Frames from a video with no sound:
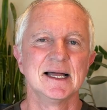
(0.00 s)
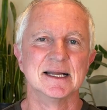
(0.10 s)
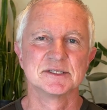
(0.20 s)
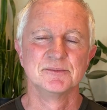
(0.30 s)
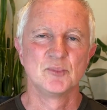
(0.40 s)
And
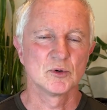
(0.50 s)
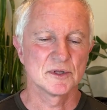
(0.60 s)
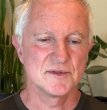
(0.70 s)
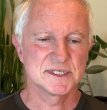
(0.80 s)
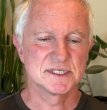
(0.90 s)
it's important
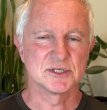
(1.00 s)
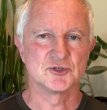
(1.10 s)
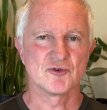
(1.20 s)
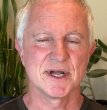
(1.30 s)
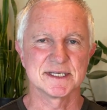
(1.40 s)
that this is
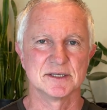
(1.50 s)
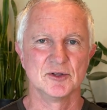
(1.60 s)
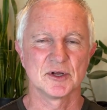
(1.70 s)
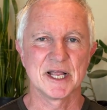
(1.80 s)
addressed, and not